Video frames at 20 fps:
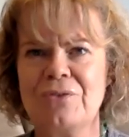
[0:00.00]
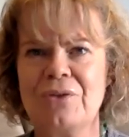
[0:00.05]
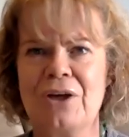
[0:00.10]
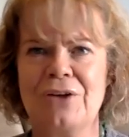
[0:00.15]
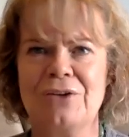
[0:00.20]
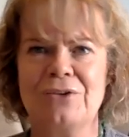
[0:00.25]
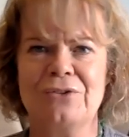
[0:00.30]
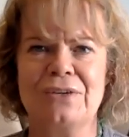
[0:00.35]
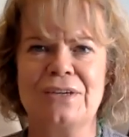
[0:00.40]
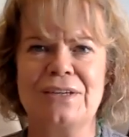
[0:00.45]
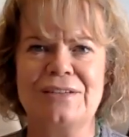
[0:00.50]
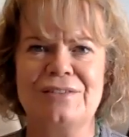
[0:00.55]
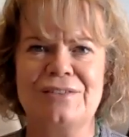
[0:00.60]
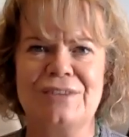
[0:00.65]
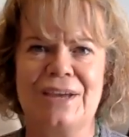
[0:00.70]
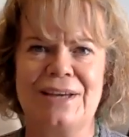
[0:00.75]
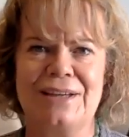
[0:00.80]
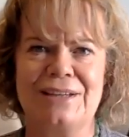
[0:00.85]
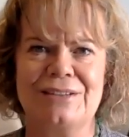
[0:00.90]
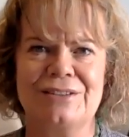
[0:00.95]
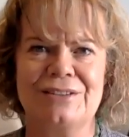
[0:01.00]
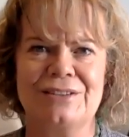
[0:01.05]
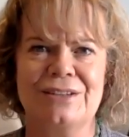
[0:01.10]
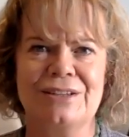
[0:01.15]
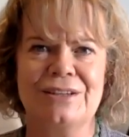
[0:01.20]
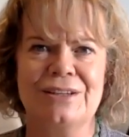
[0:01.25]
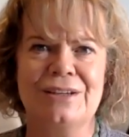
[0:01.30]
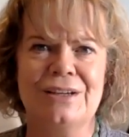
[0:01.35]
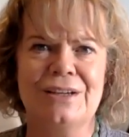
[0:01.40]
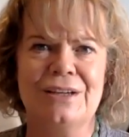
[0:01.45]
of cultural exchange.
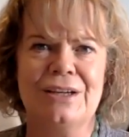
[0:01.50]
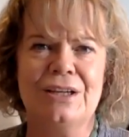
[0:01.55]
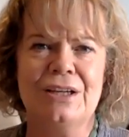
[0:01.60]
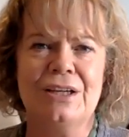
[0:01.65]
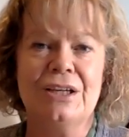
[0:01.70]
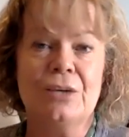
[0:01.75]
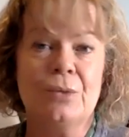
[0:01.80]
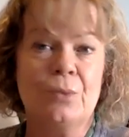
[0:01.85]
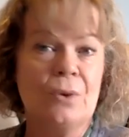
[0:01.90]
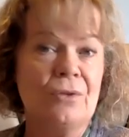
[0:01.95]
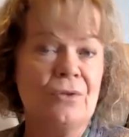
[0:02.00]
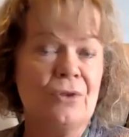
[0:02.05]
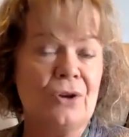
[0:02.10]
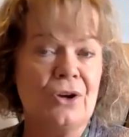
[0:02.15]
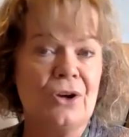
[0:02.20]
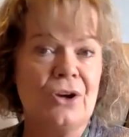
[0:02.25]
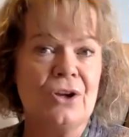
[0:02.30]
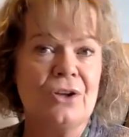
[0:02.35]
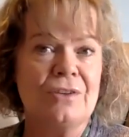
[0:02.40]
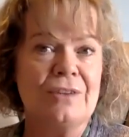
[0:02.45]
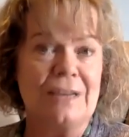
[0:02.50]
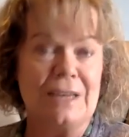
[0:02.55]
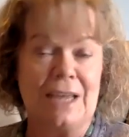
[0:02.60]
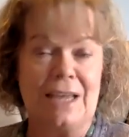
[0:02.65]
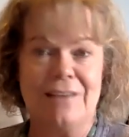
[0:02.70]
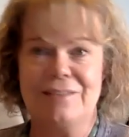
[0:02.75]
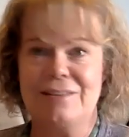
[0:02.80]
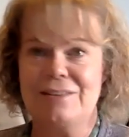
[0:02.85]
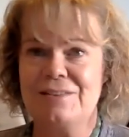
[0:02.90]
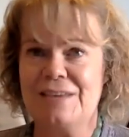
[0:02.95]
We've got a
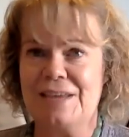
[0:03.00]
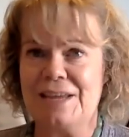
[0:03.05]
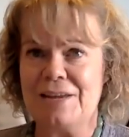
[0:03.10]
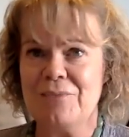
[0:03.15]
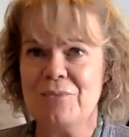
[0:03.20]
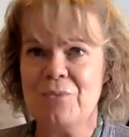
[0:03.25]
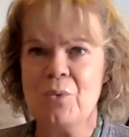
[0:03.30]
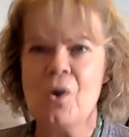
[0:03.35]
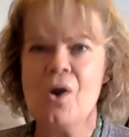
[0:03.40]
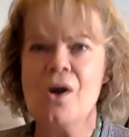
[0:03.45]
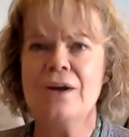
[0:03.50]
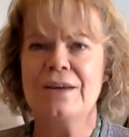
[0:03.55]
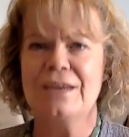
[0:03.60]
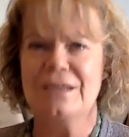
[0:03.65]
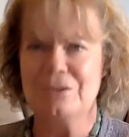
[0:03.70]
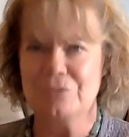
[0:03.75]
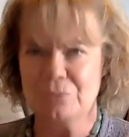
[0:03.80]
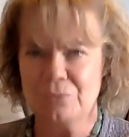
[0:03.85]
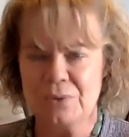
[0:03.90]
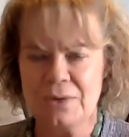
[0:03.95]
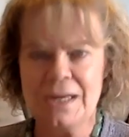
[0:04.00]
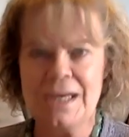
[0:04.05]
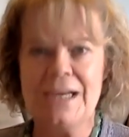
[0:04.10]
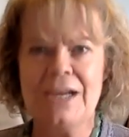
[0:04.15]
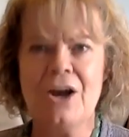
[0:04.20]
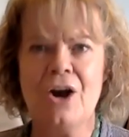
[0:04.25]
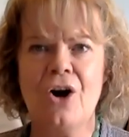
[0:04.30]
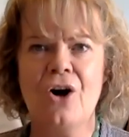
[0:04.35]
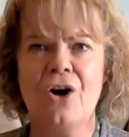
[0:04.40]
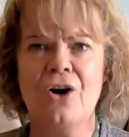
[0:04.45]
dedicated team working
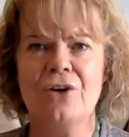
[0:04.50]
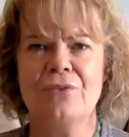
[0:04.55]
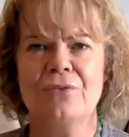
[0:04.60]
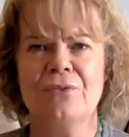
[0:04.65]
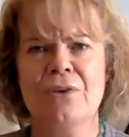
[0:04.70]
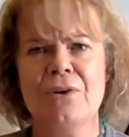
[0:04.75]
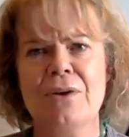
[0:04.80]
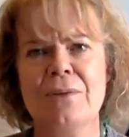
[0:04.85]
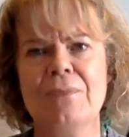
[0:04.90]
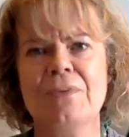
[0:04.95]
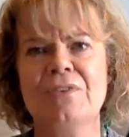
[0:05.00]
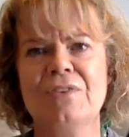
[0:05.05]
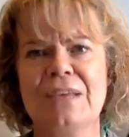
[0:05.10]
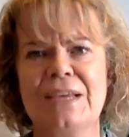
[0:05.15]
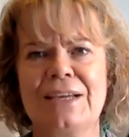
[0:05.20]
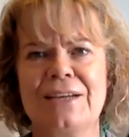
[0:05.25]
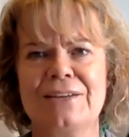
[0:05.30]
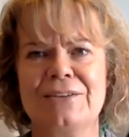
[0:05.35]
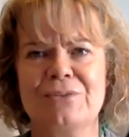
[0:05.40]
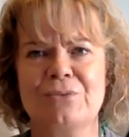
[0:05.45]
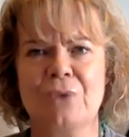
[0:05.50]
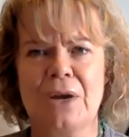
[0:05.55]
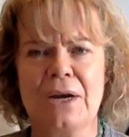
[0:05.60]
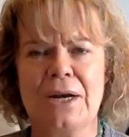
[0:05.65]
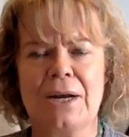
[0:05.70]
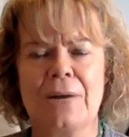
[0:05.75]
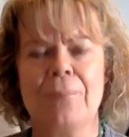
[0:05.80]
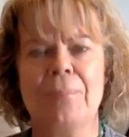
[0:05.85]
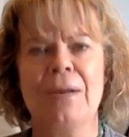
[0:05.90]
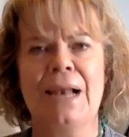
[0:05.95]
really hard, very meticulous right
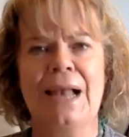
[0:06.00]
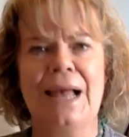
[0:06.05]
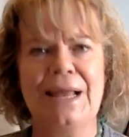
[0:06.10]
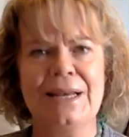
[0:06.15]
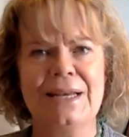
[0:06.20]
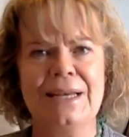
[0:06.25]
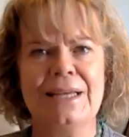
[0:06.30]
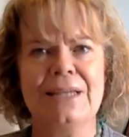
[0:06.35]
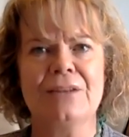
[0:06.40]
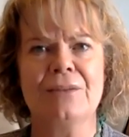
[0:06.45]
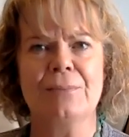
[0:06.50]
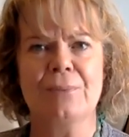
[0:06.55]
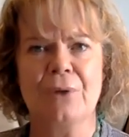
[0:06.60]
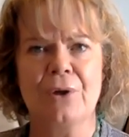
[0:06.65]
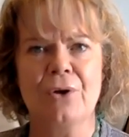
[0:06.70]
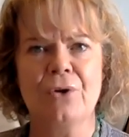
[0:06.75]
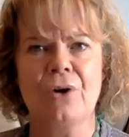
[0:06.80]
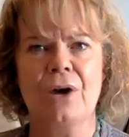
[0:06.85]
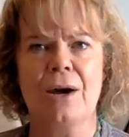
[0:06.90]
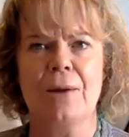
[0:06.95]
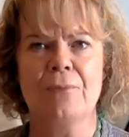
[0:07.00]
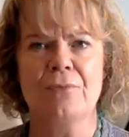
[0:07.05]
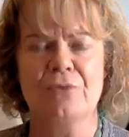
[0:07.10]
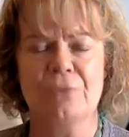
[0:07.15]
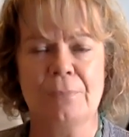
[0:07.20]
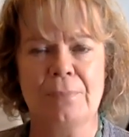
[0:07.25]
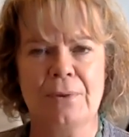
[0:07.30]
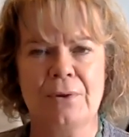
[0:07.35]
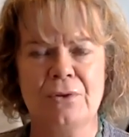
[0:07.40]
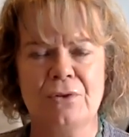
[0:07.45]
now, planning the program
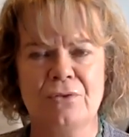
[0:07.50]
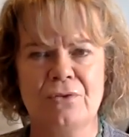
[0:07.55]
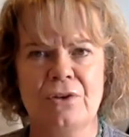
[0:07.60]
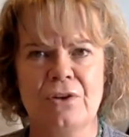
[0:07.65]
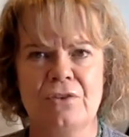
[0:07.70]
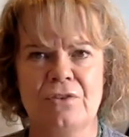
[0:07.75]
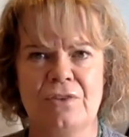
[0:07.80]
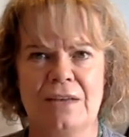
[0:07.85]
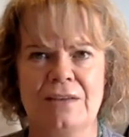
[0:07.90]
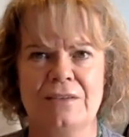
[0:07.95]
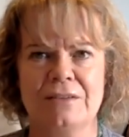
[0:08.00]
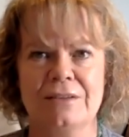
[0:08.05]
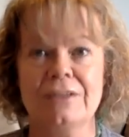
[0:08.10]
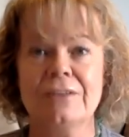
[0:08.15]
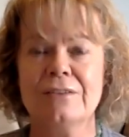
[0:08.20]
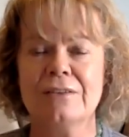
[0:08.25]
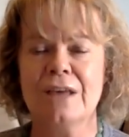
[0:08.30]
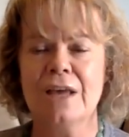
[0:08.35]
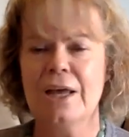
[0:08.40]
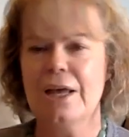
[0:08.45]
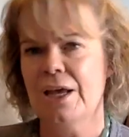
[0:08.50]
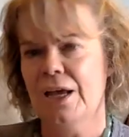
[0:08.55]
for both of our centers.